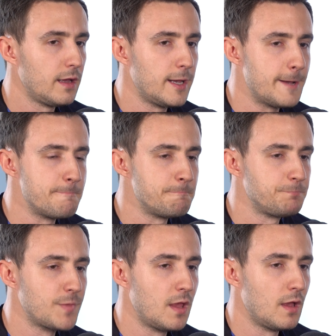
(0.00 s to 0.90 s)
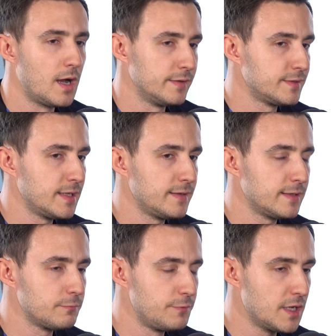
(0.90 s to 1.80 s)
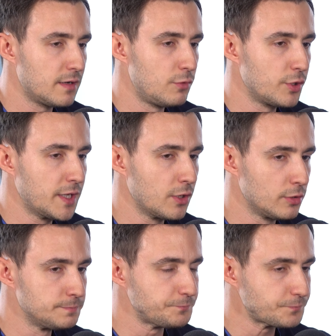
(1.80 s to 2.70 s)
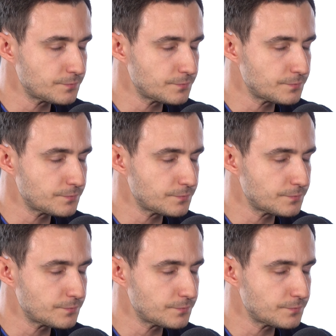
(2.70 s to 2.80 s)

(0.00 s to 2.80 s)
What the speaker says: Other than that, we are working on